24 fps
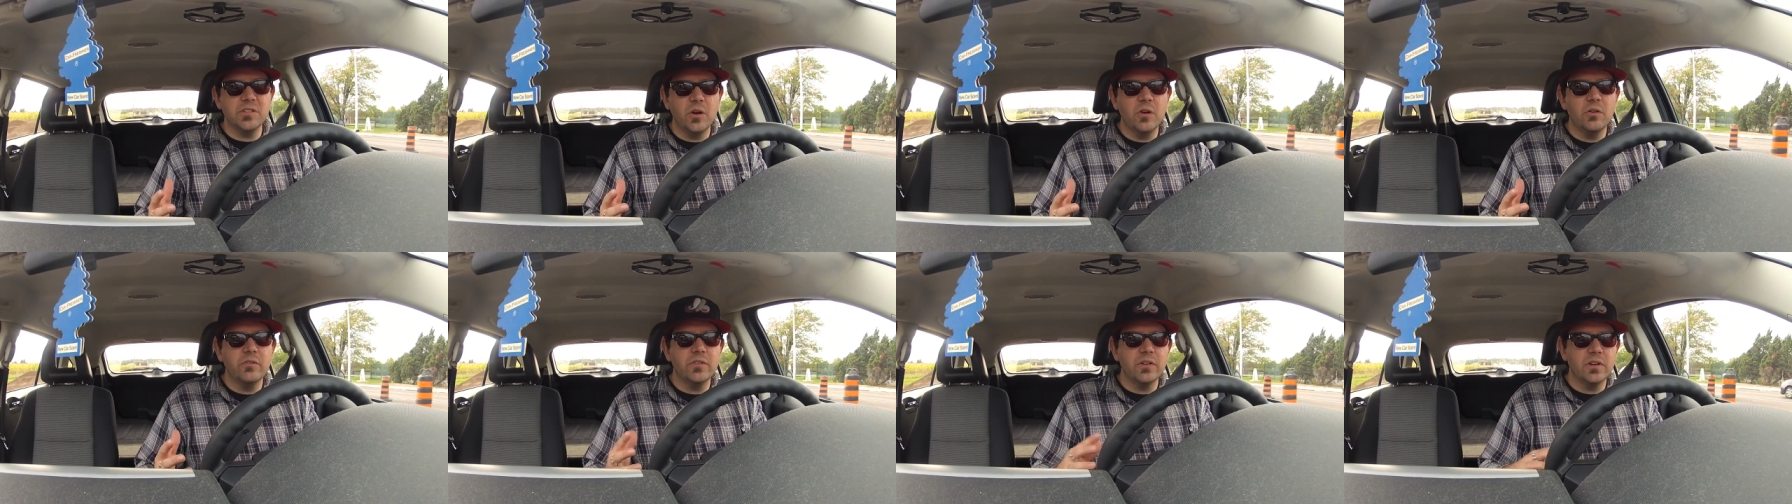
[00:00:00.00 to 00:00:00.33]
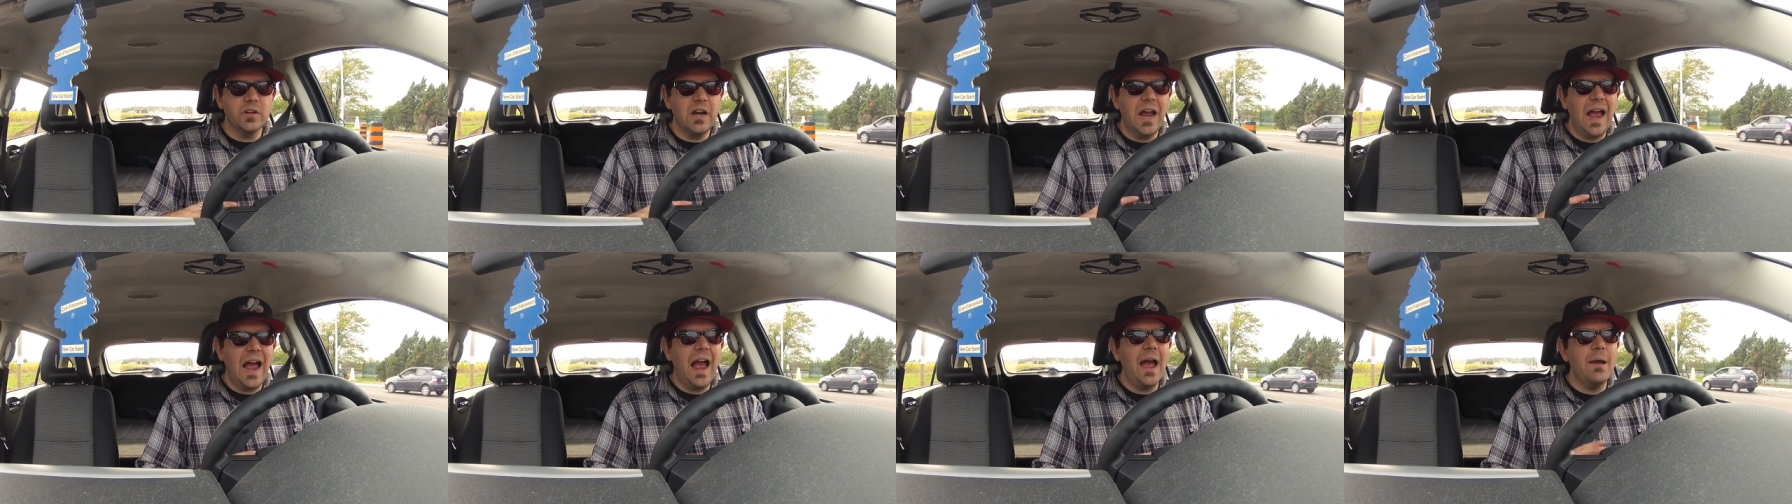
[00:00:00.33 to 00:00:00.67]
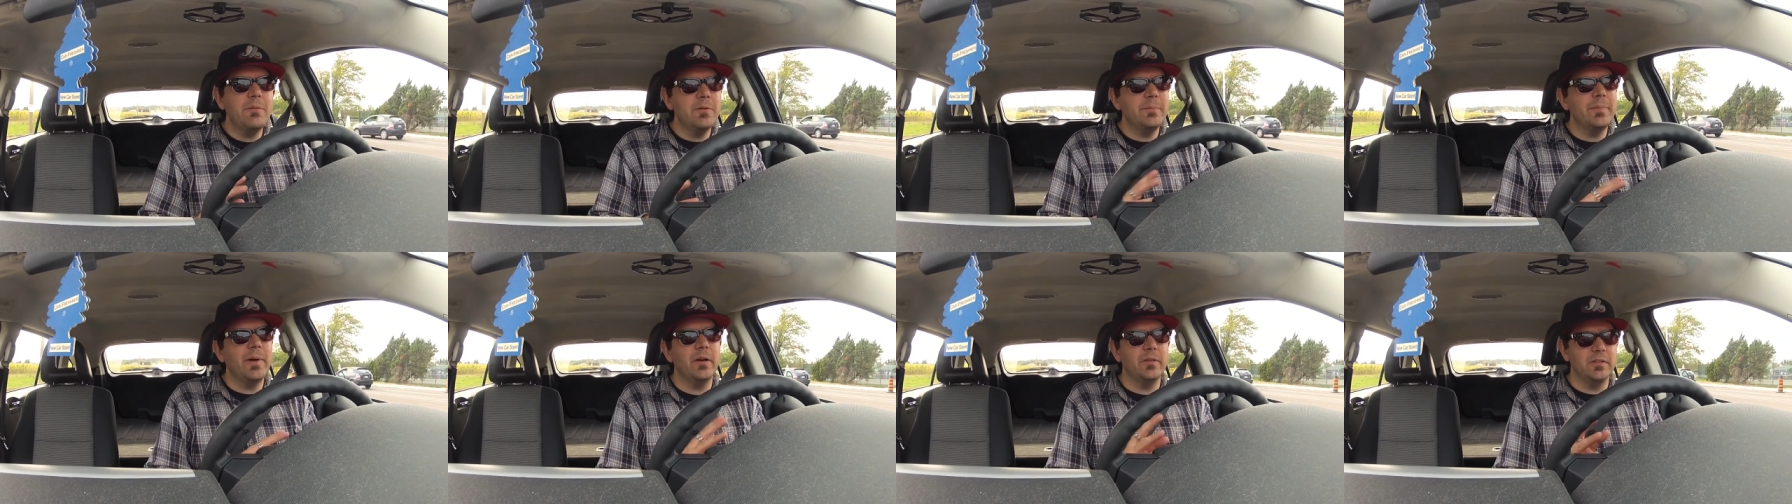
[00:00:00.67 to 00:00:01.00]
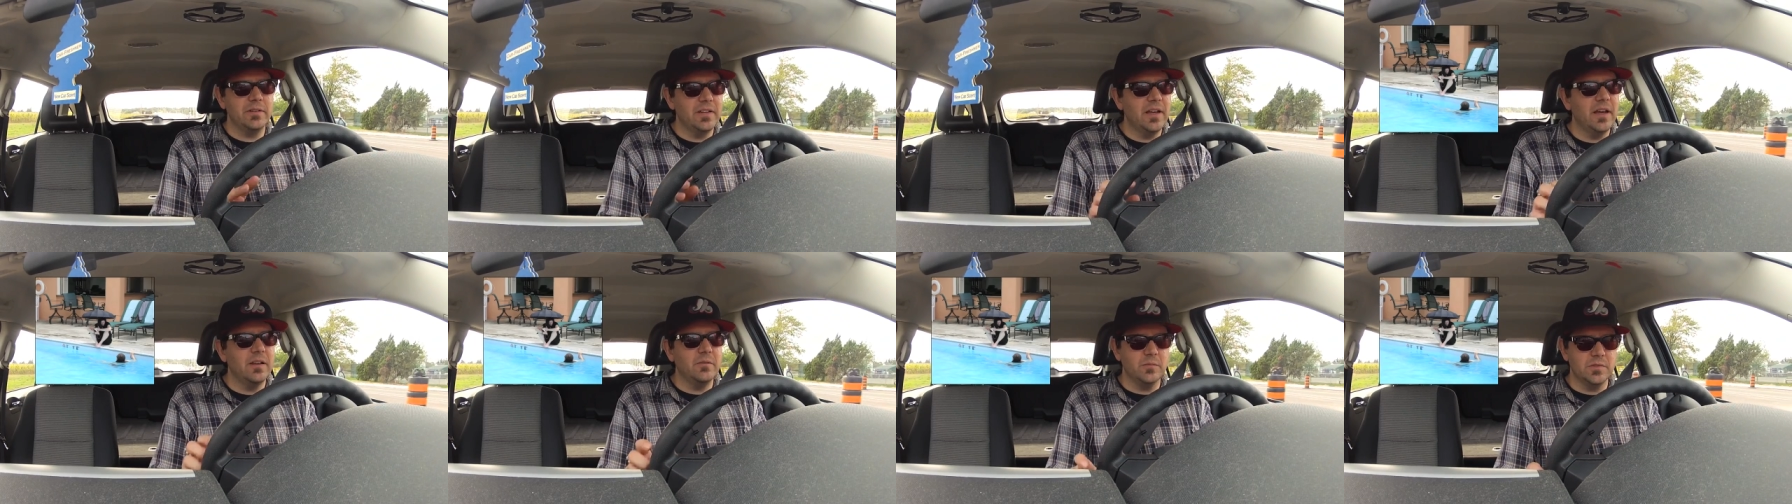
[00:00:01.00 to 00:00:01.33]
over, I'm
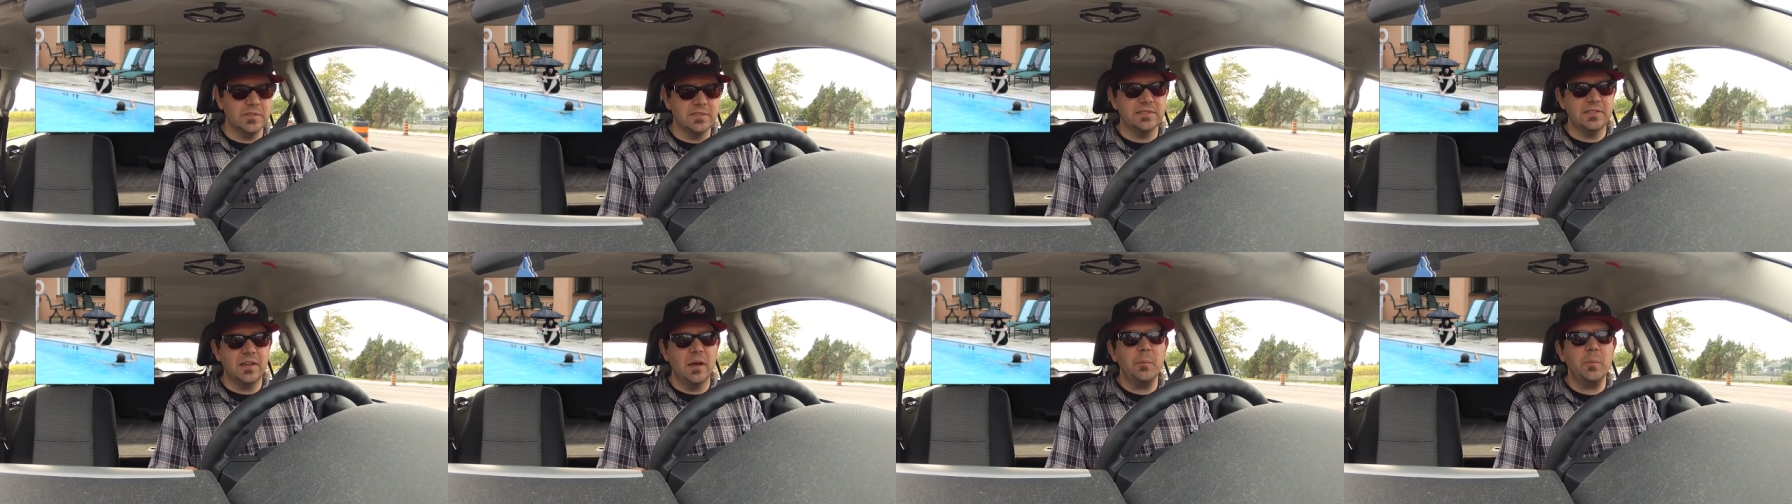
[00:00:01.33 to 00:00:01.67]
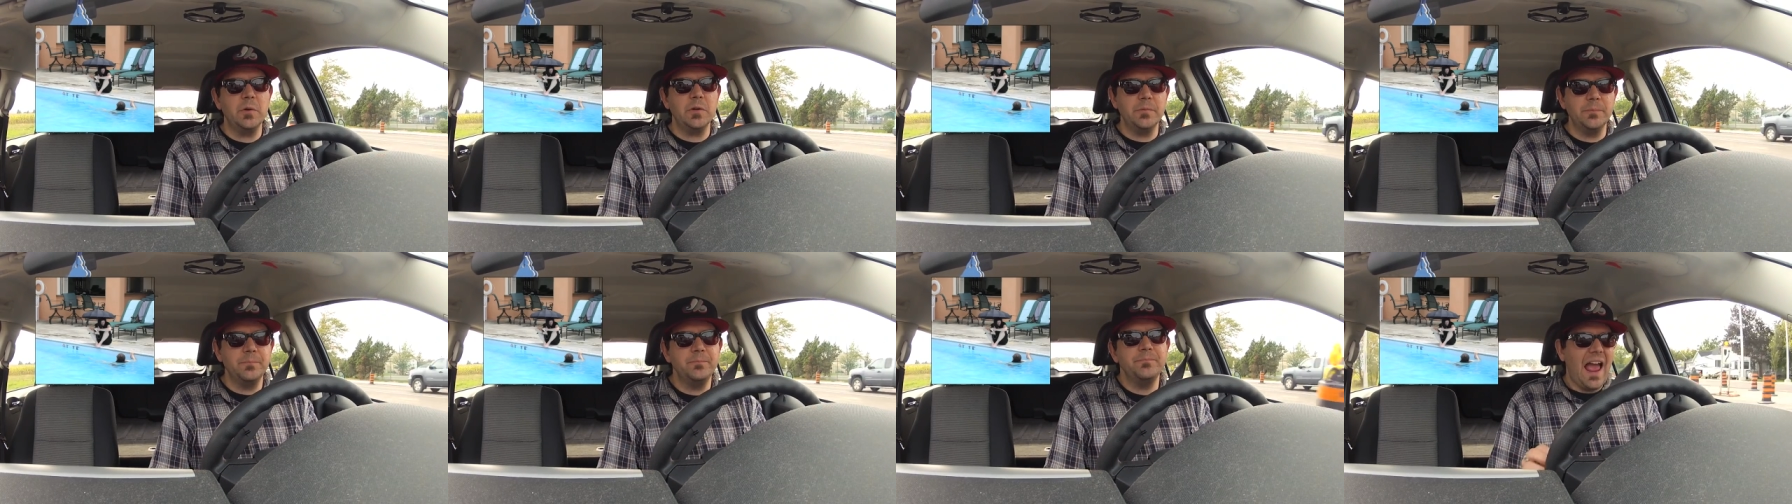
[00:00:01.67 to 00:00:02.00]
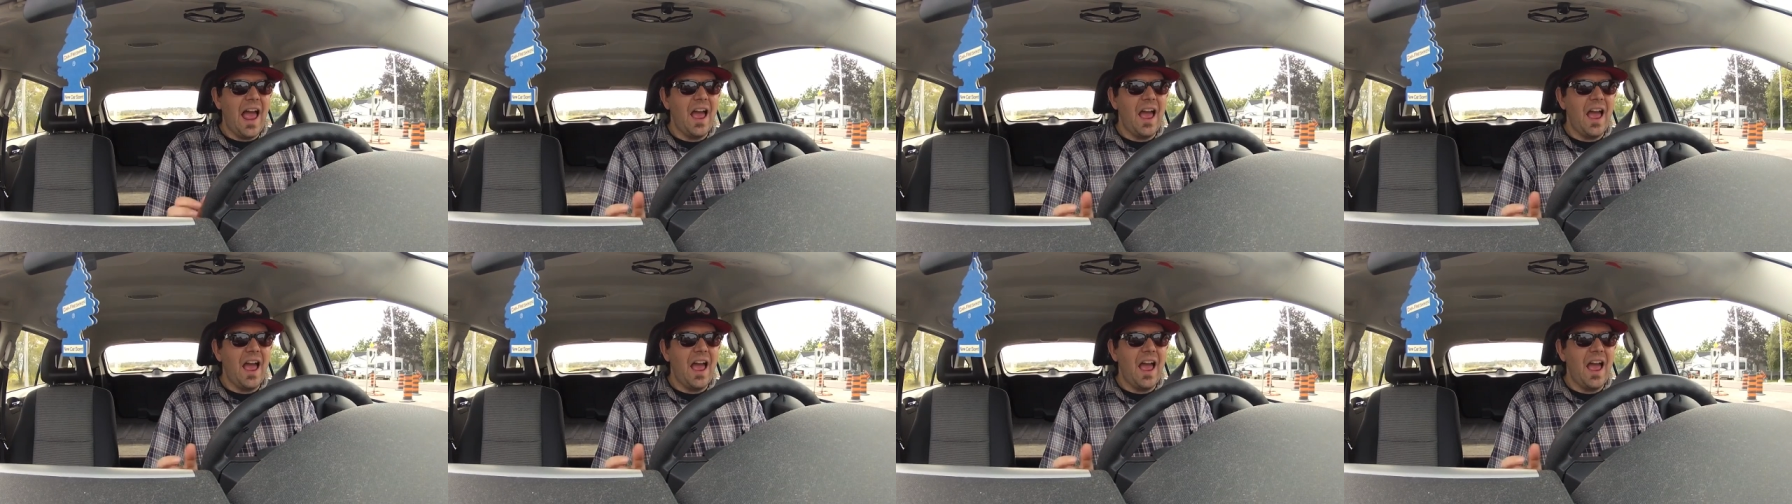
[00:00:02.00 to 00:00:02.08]
about done with summer.